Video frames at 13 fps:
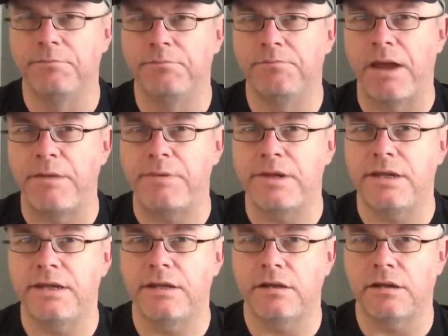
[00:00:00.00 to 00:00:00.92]

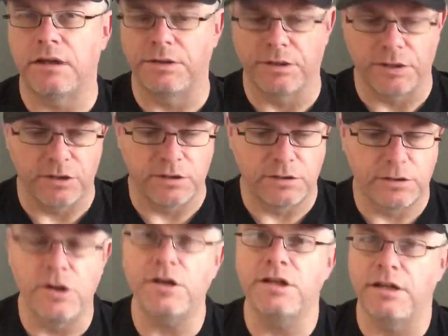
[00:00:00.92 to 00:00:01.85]
maybe on the
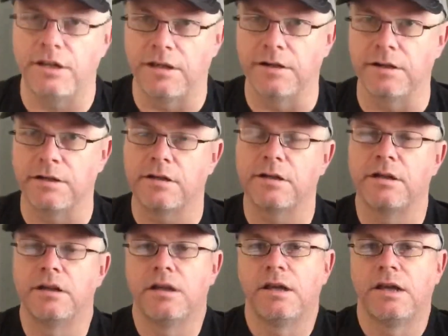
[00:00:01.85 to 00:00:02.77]
cooking gear
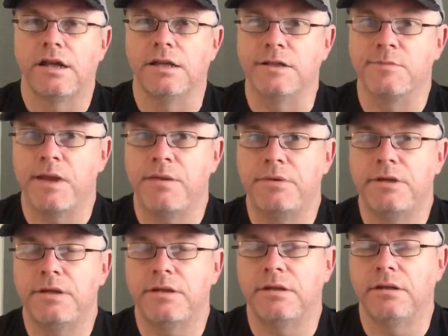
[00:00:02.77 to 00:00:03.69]
is
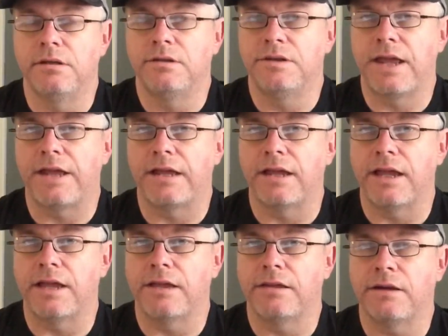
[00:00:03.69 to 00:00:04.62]
maybe take
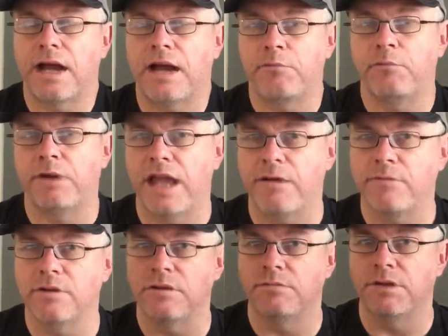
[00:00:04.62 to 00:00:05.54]
we have
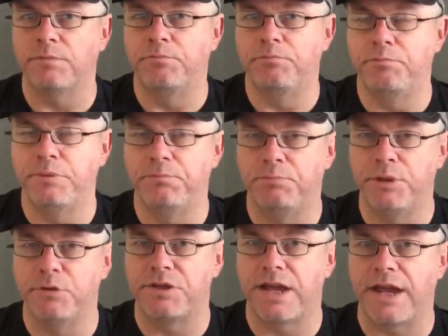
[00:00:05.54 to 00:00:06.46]
a
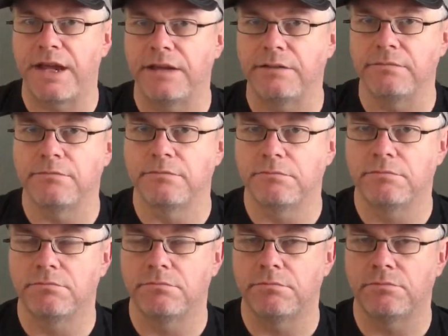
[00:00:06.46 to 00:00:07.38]
butane
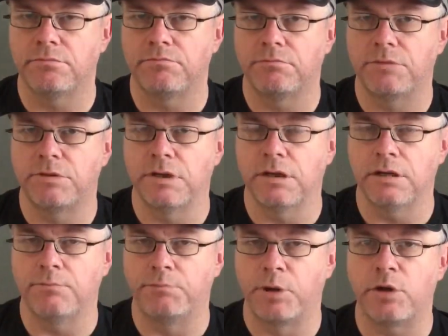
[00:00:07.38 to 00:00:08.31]

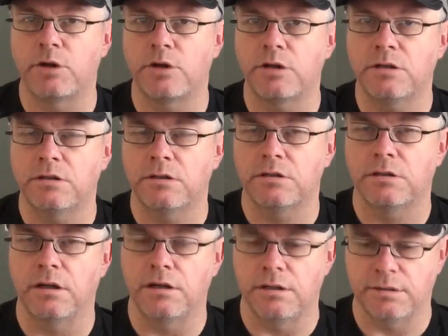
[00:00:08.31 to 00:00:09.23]
burner.
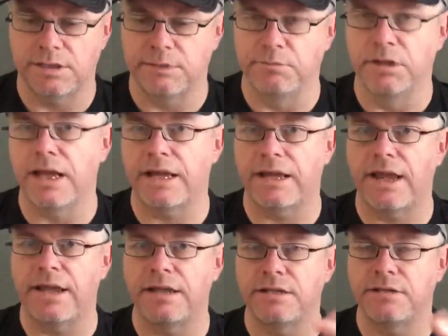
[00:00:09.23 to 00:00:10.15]
It's in a black
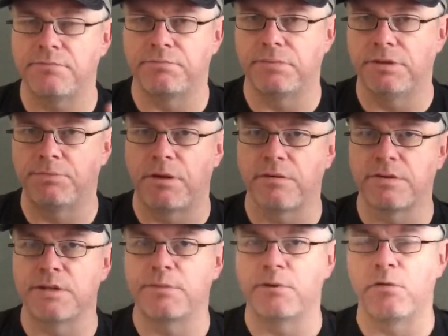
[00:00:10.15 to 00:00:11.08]
case. You probably
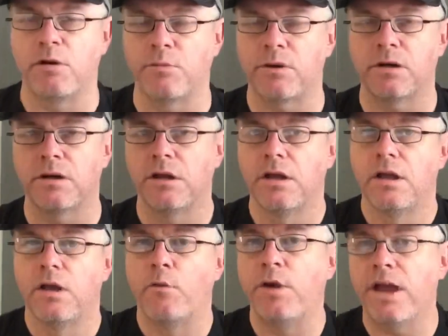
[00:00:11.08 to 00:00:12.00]
see them at Walmart.
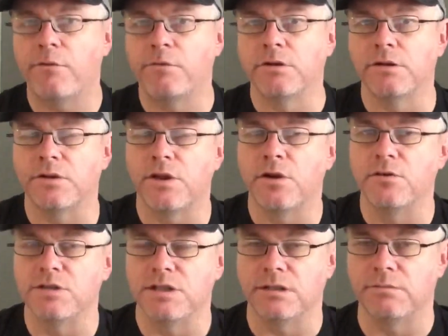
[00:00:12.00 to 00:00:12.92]
We have one of
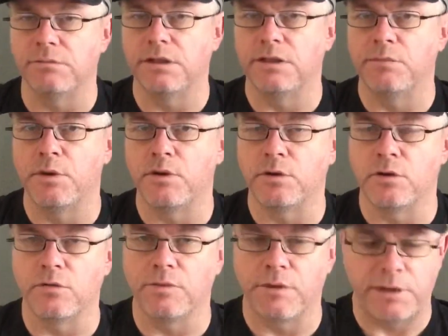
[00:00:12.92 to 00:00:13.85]
those in the
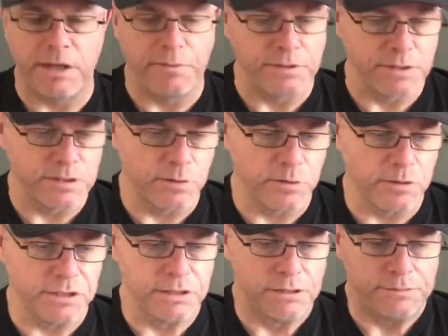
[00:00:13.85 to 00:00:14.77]
motorhome that we keep in the storage.